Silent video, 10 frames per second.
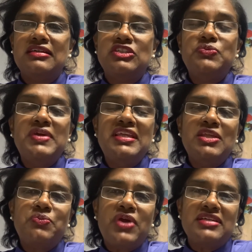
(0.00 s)
to be in
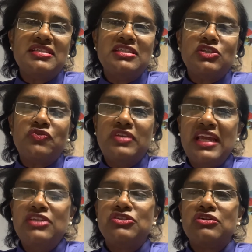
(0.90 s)
the presence of
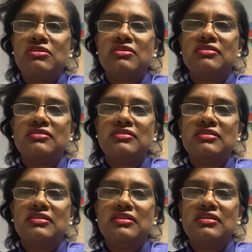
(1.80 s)
nature,
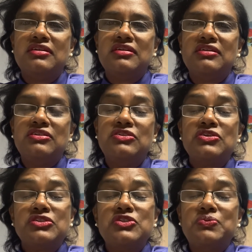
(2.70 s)

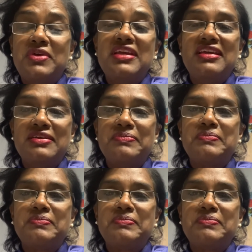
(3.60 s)
just to be.